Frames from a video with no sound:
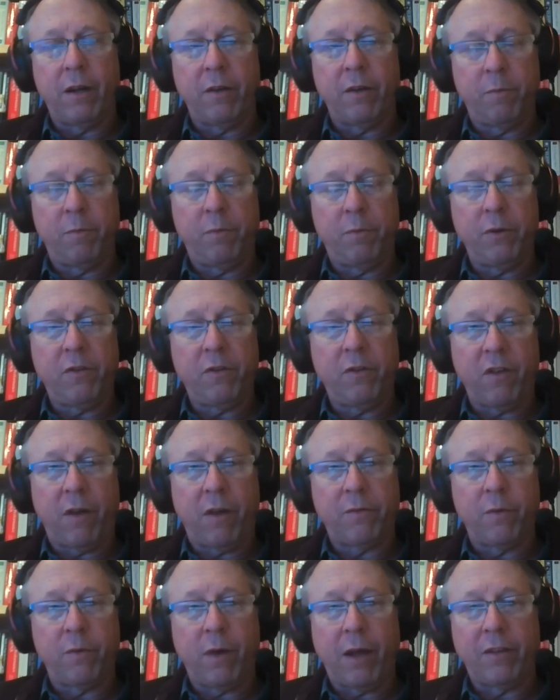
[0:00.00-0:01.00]
eh, to put
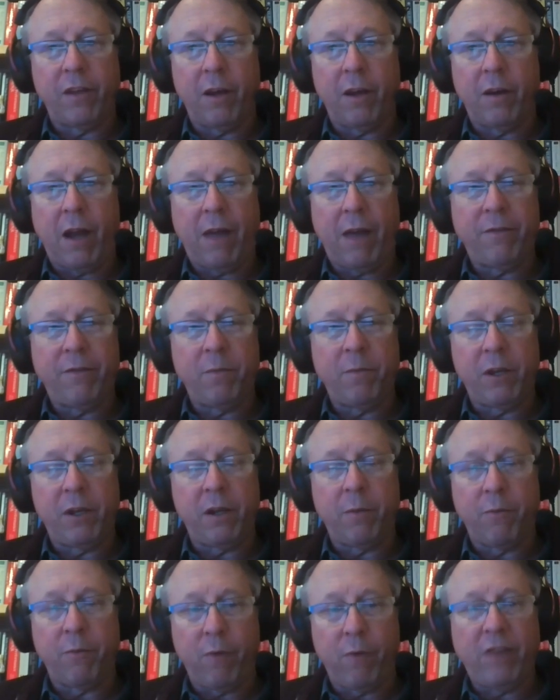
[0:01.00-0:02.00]
software out there, have it
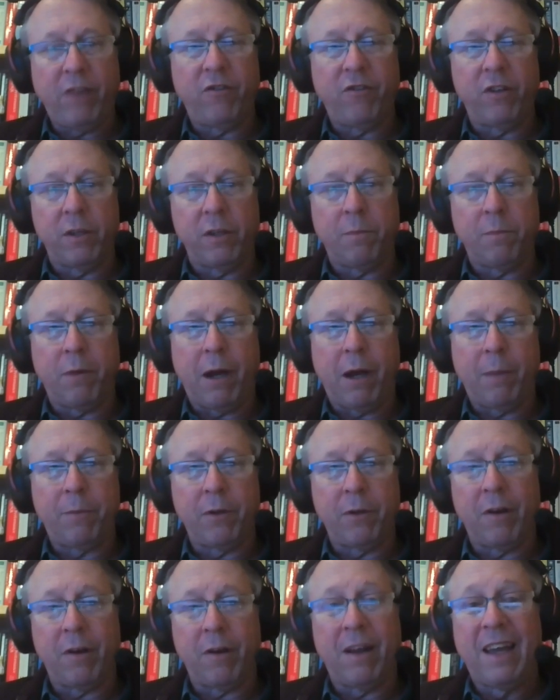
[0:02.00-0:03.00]
become ragingly
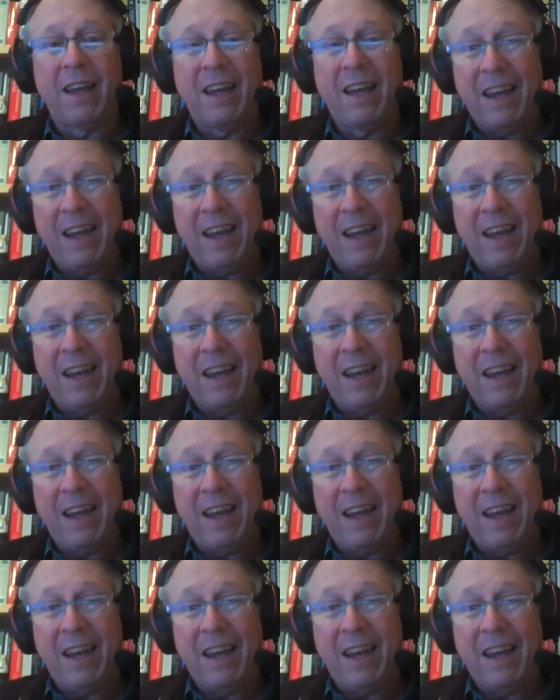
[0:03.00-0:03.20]
popular,